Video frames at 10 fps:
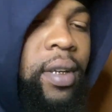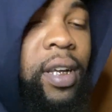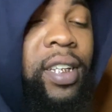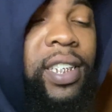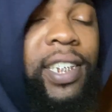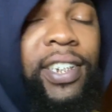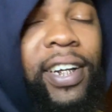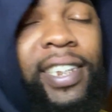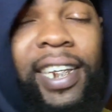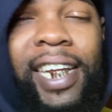It's so
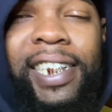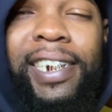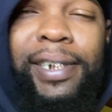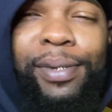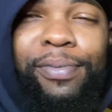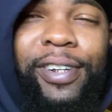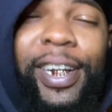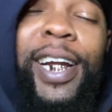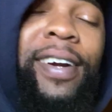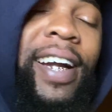crazy how the system
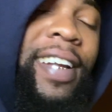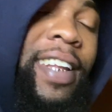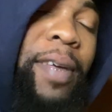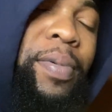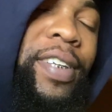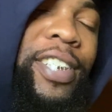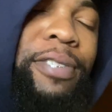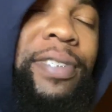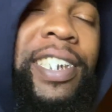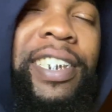works, right? They put
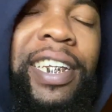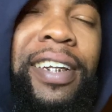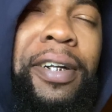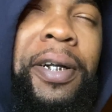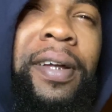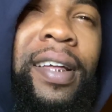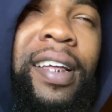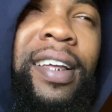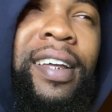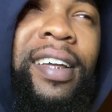you in jail.
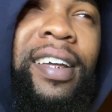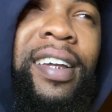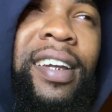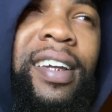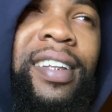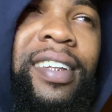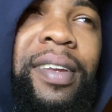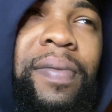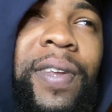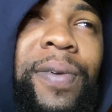
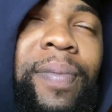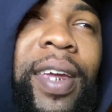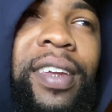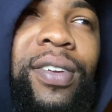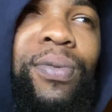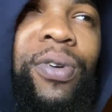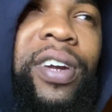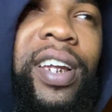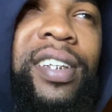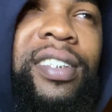They make you
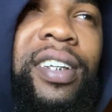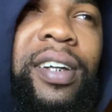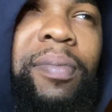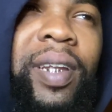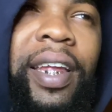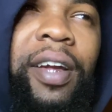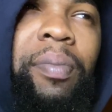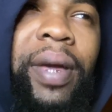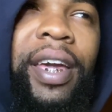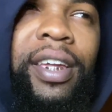work in jail, but they
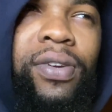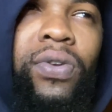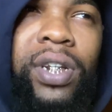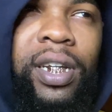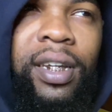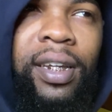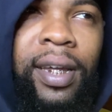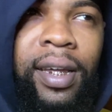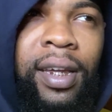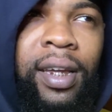don't pay you shit.
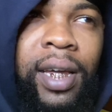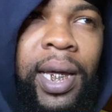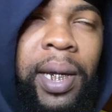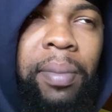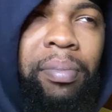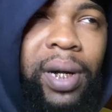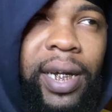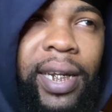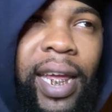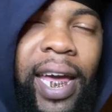
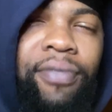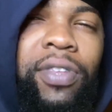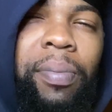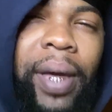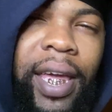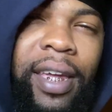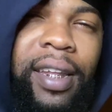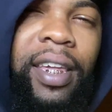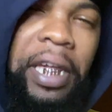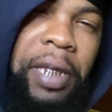But they have to pay
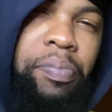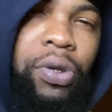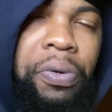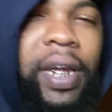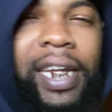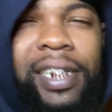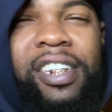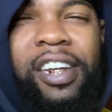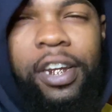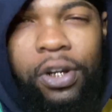to keep you in
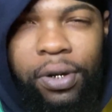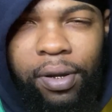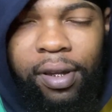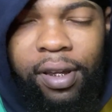jail.